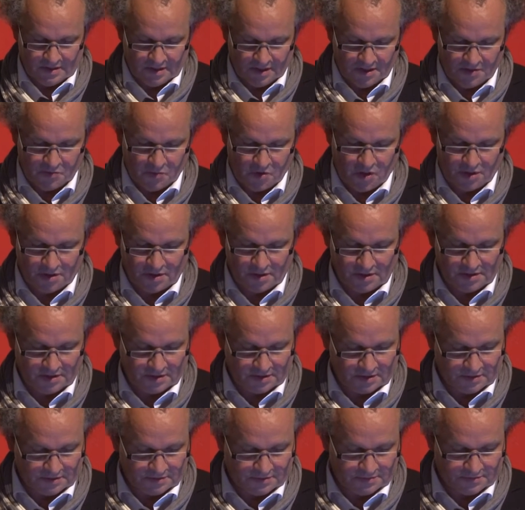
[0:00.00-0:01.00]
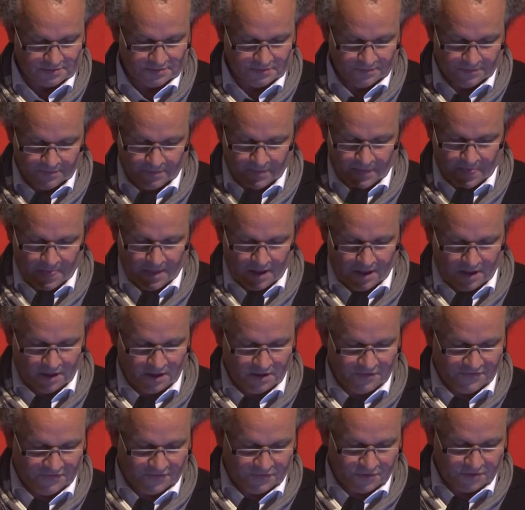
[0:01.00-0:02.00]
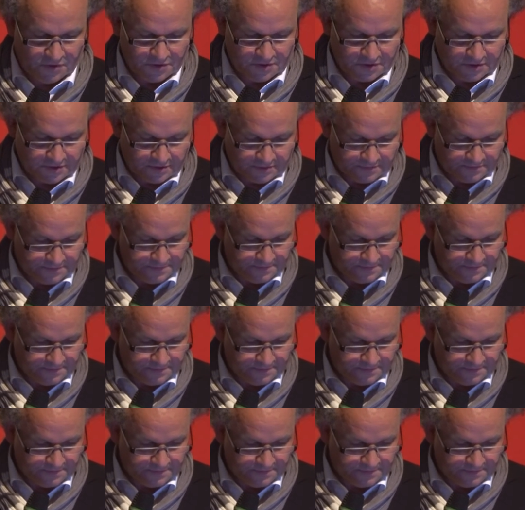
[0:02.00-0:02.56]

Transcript: and models. End of quote.